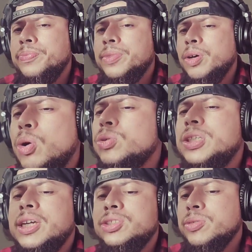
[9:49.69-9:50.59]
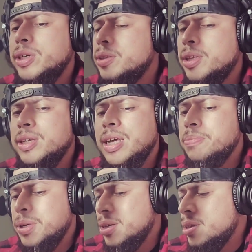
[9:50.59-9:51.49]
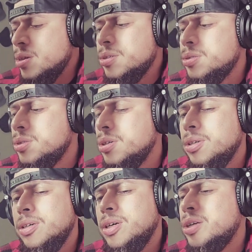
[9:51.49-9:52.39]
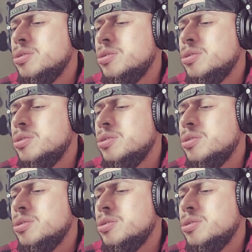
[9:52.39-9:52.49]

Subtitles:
The whole touchscreen thing not being there, I